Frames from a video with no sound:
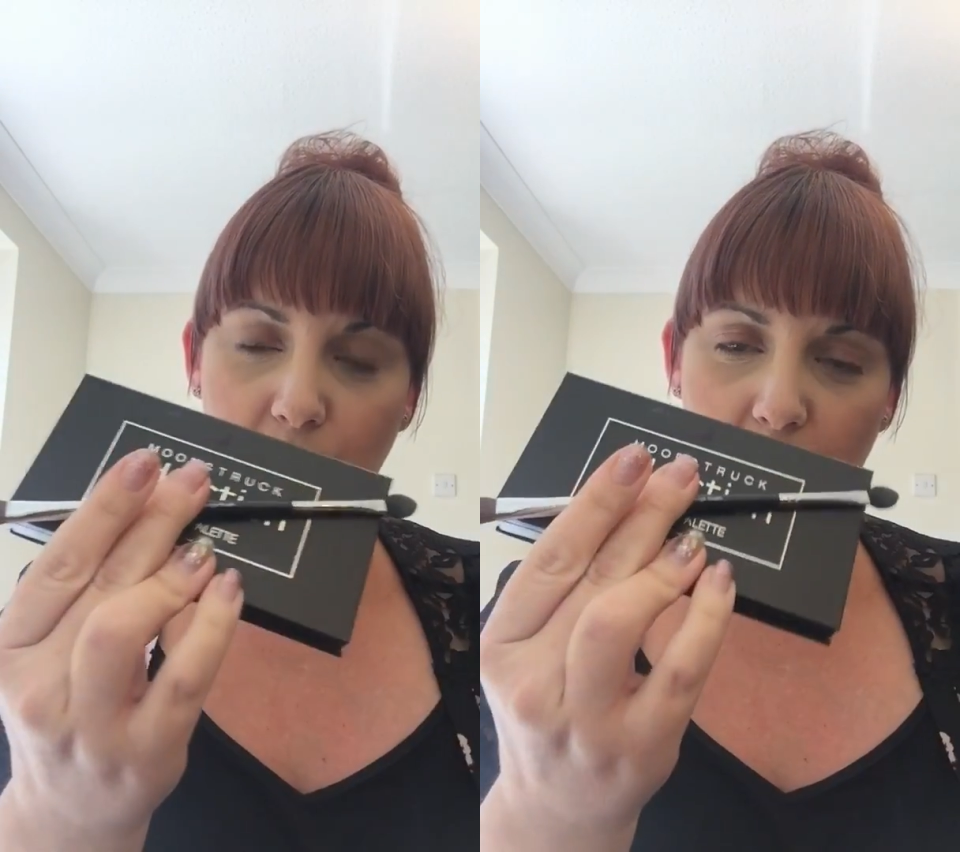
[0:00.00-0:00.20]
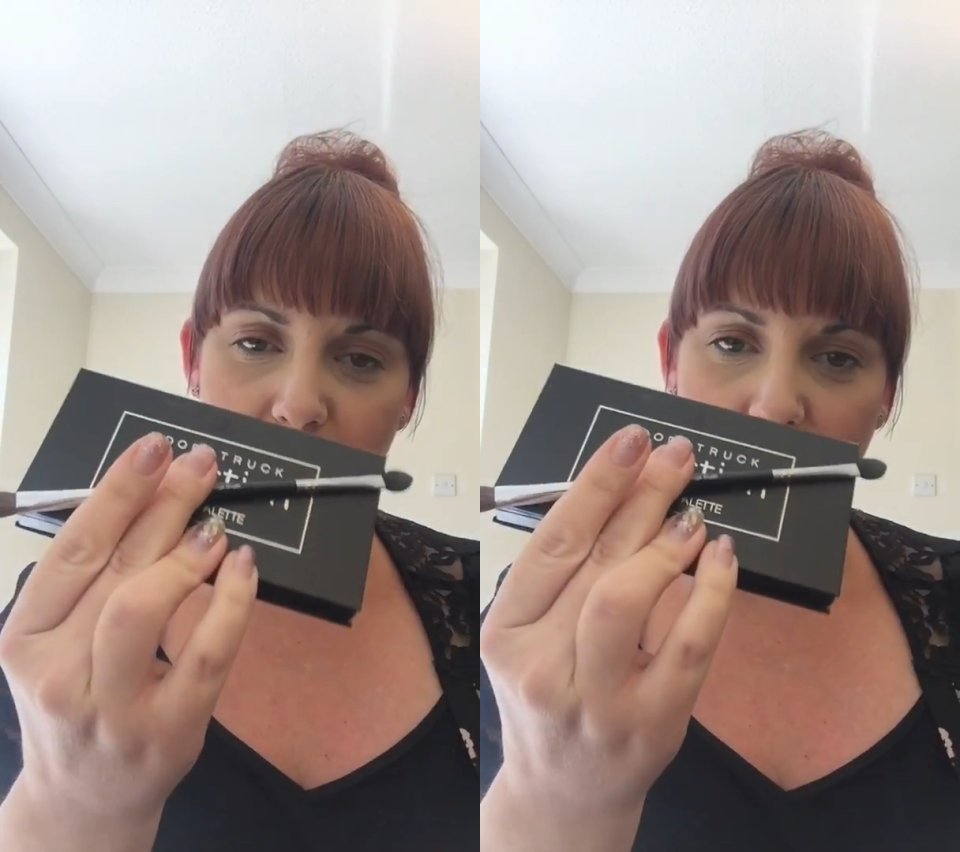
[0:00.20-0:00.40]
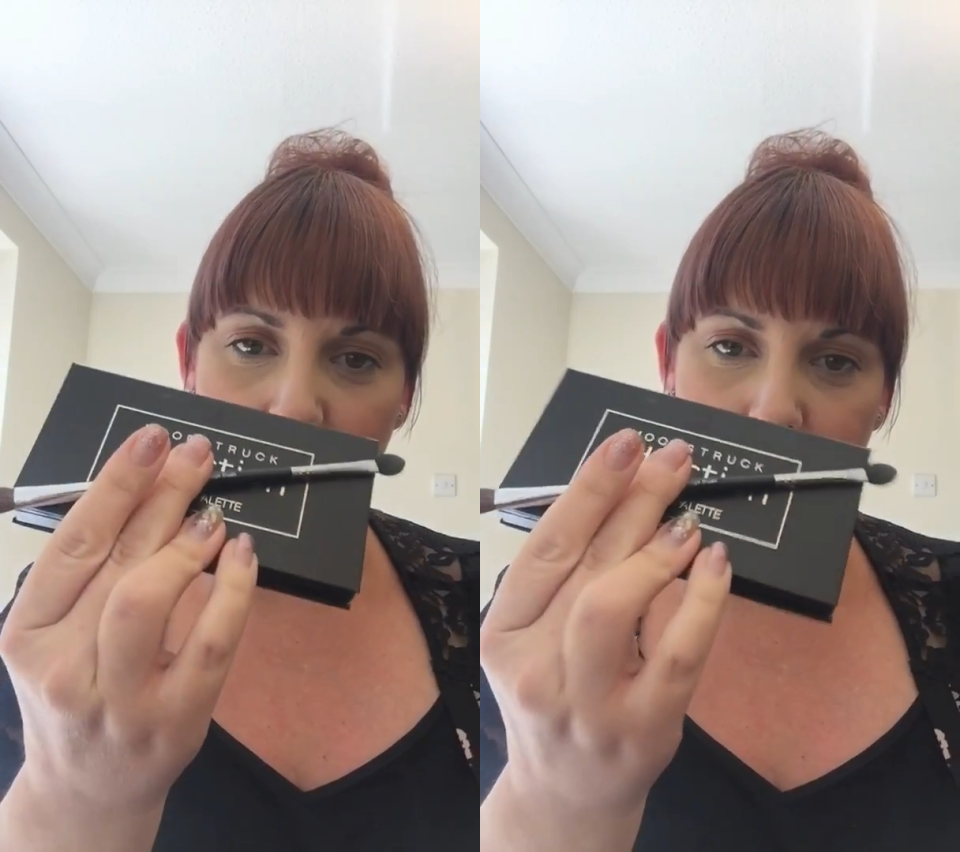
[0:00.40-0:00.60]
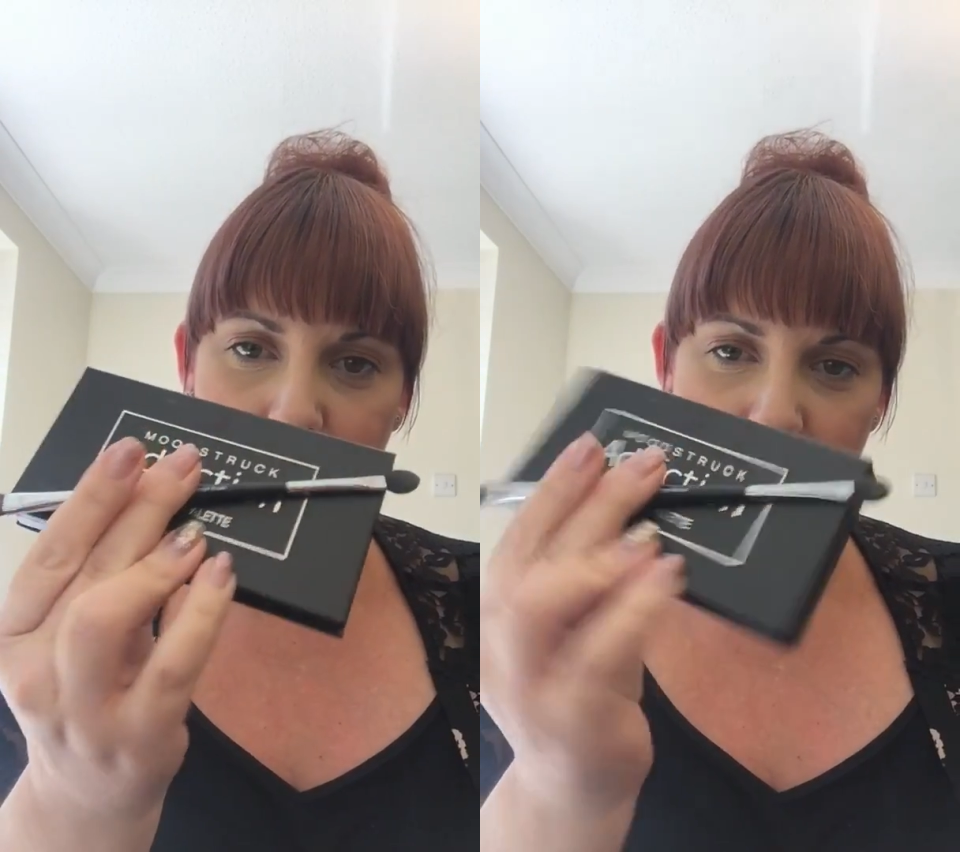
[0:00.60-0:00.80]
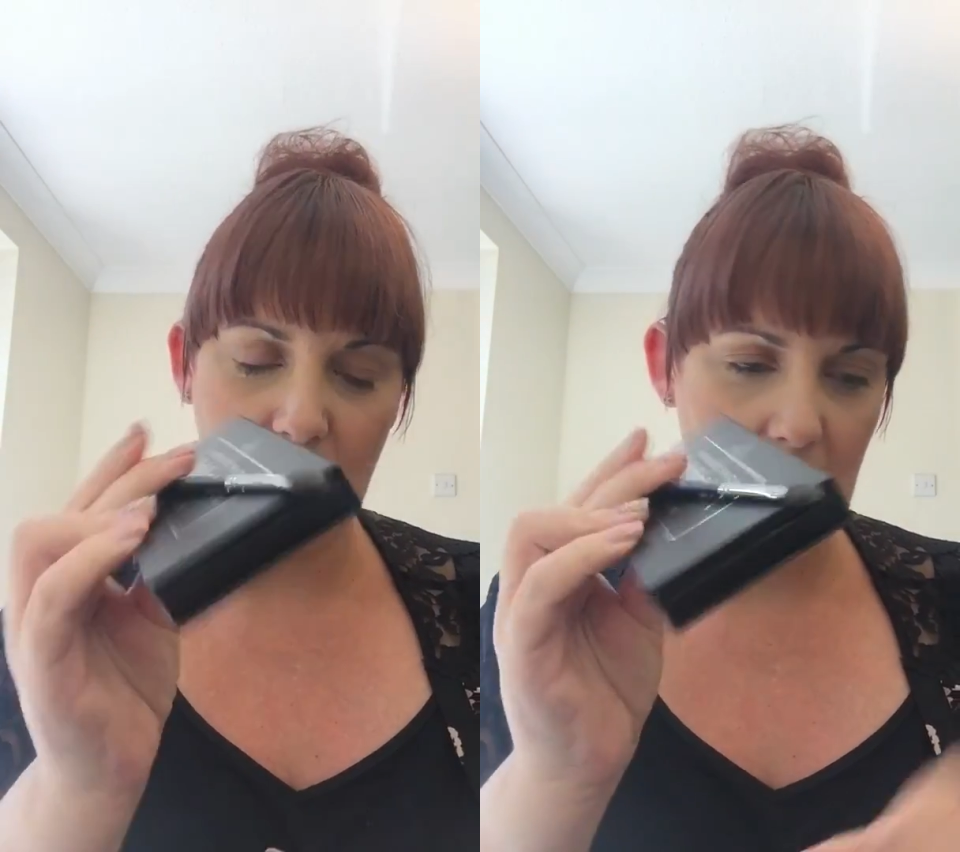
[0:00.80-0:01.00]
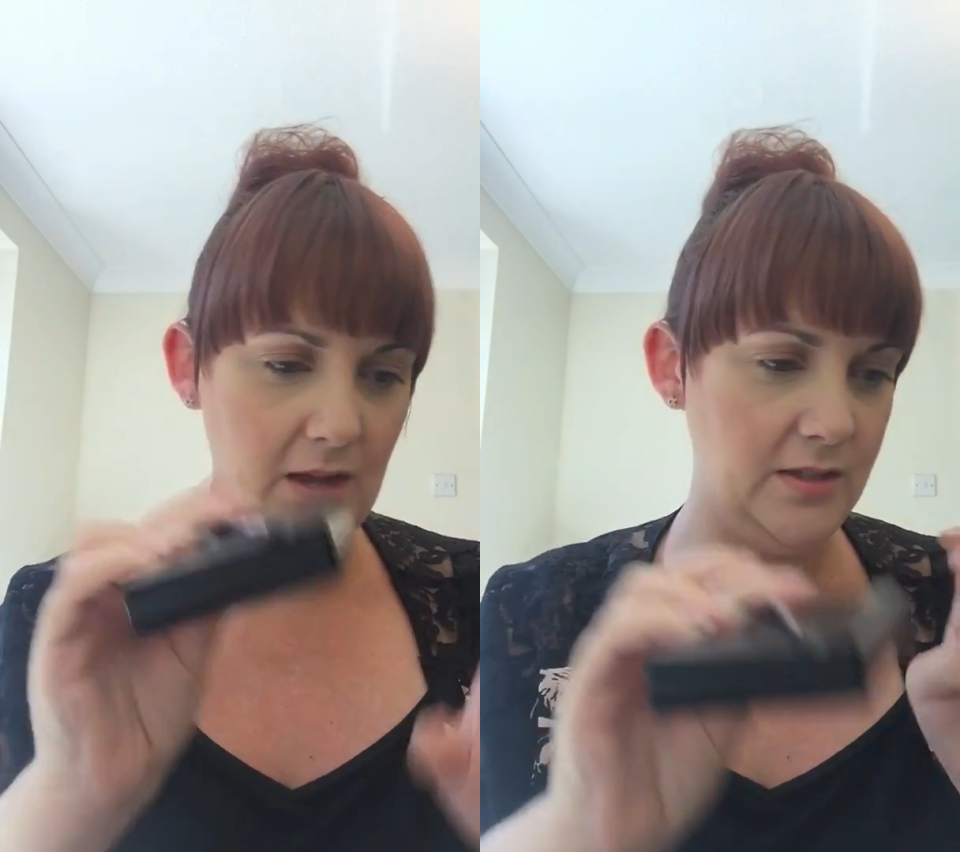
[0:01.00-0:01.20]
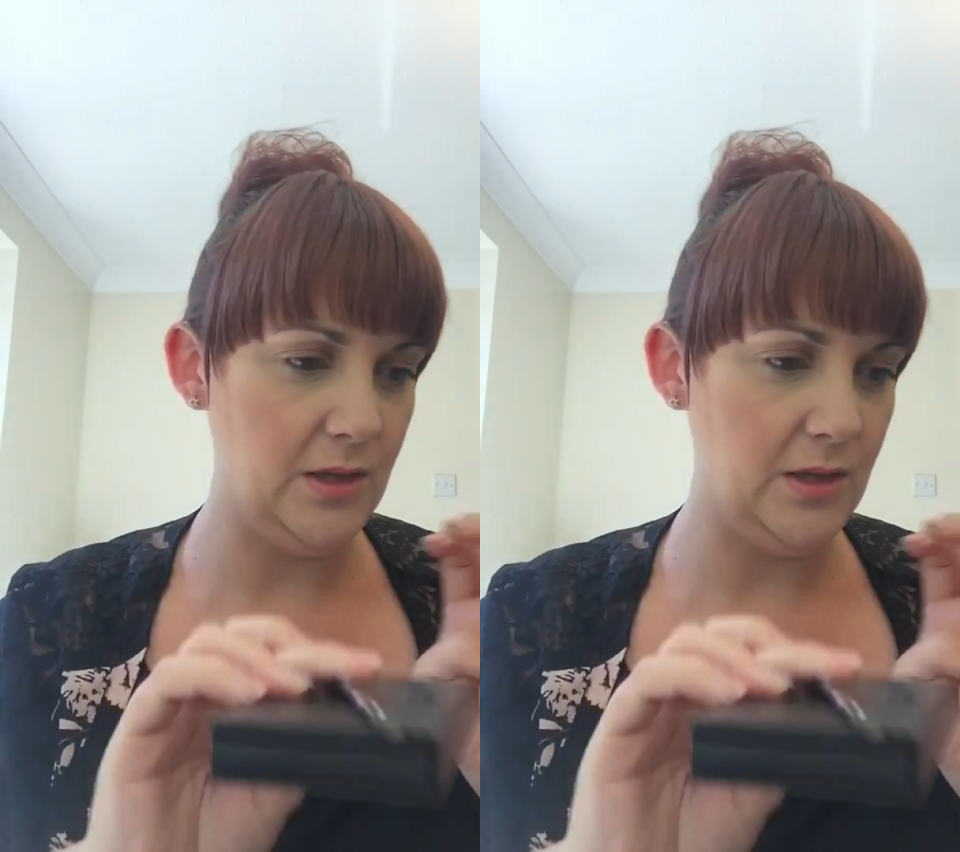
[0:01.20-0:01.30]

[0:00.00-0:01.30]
with that, okay?